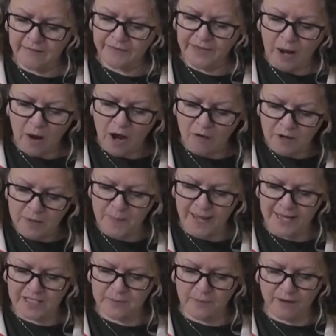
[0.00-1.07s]
Now hurry
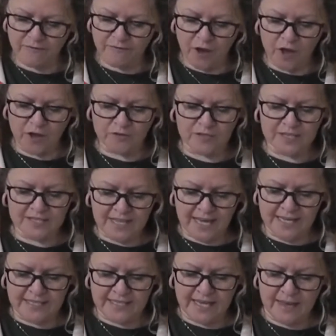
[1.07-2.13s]
back to my father and
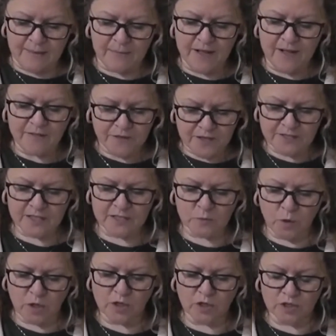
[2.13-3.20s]
say to him, 'This is
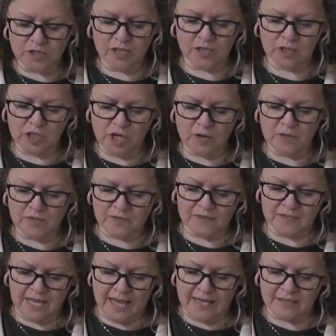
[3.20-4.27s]
what your son Joseph
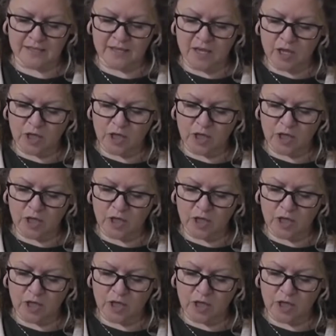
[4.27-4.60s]
says.